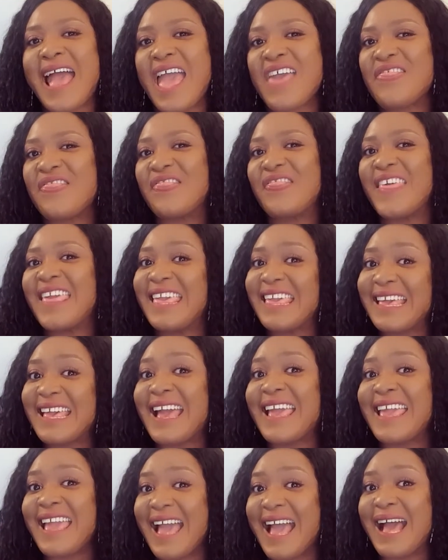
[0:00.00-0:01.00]
I think
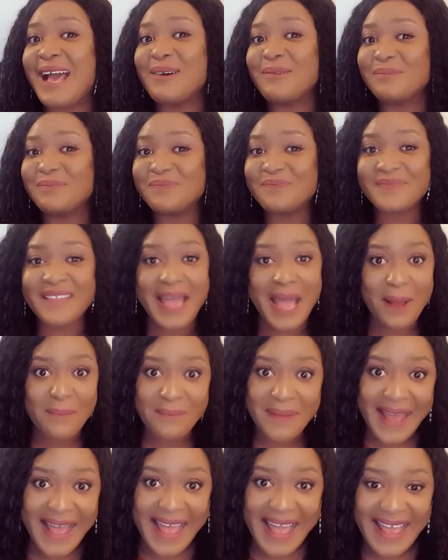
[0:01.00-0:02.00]
I am.
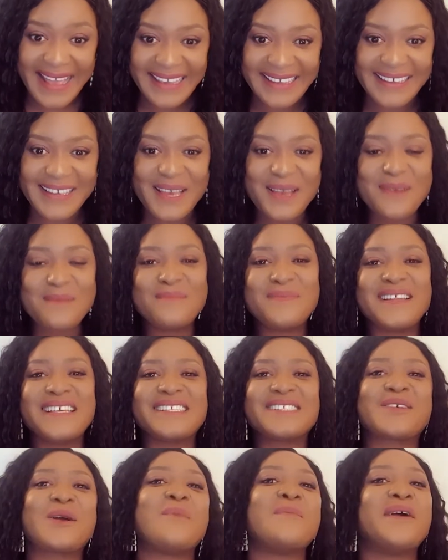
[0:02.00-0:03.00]
Am I?
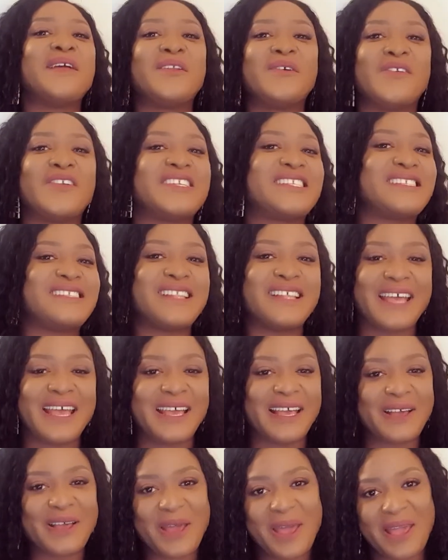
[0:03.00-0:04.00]
Please comment on
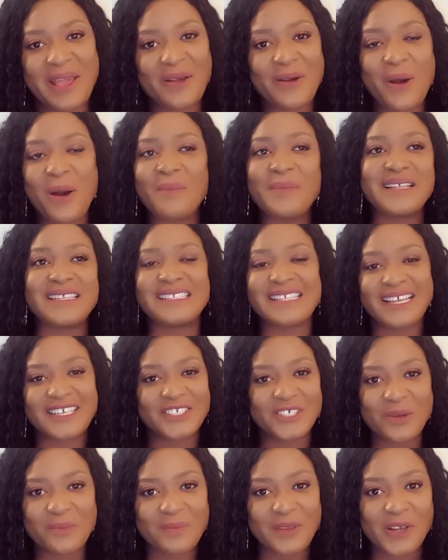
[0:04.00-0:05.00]
this comment
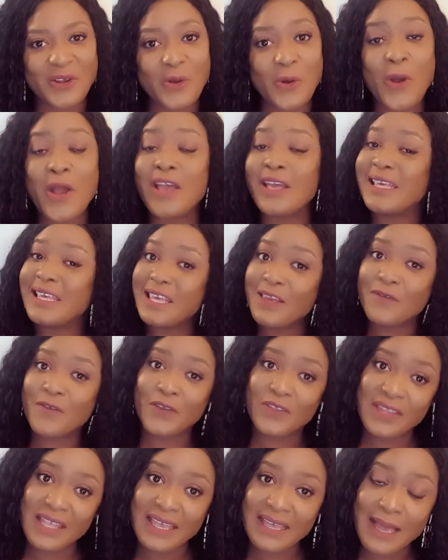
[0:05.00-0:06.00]
section below if
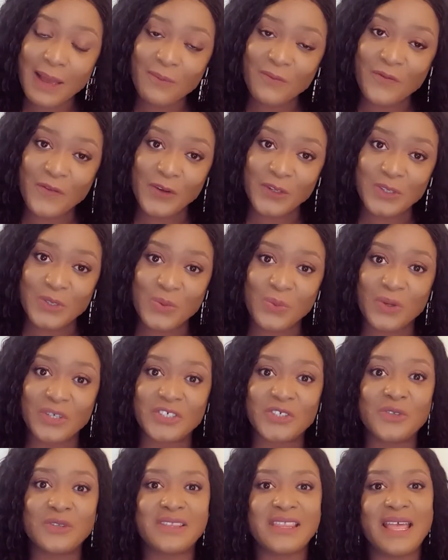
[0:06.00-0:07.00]
you think I'm fun to
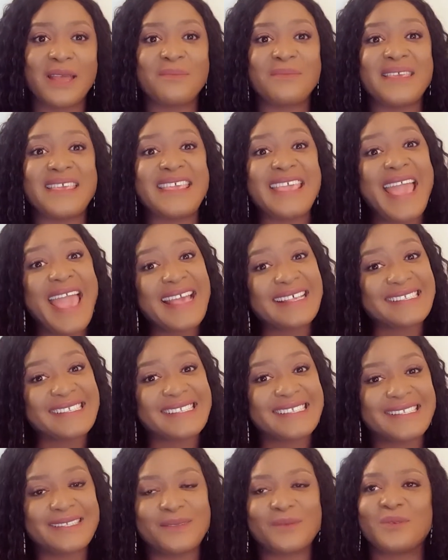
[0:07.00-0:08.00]
watch. So tell me
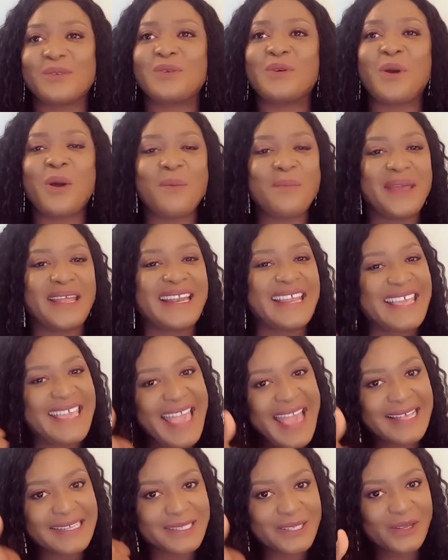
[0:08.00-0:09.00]
yes, comment
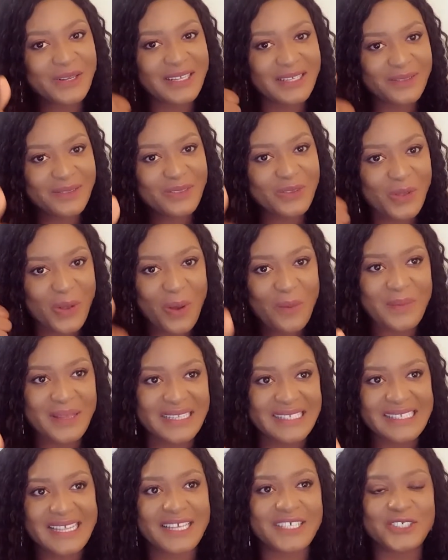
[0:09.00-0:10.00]
yes on the
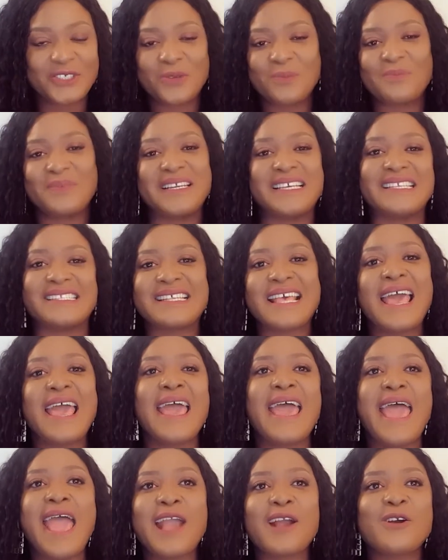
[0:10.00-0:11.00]
comment section, please.
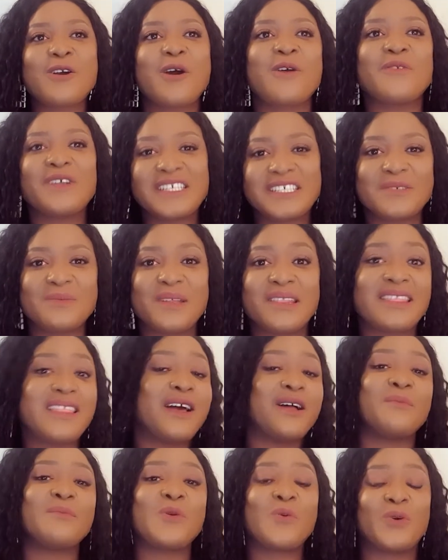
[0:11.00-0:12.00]
Encourage me,
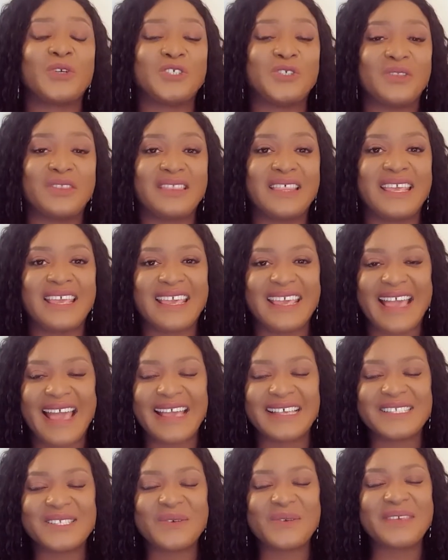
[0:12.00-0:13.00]
tell me what you think,
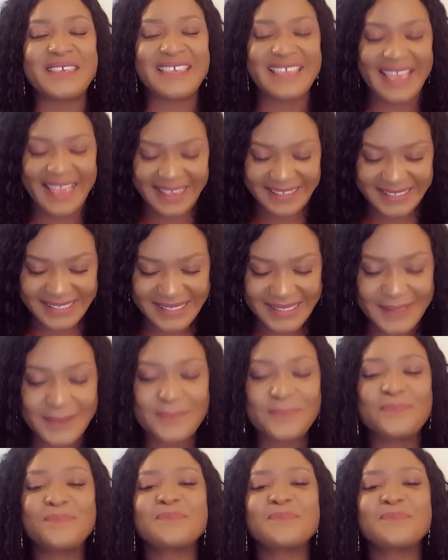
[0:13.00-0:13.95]
guys. So yes,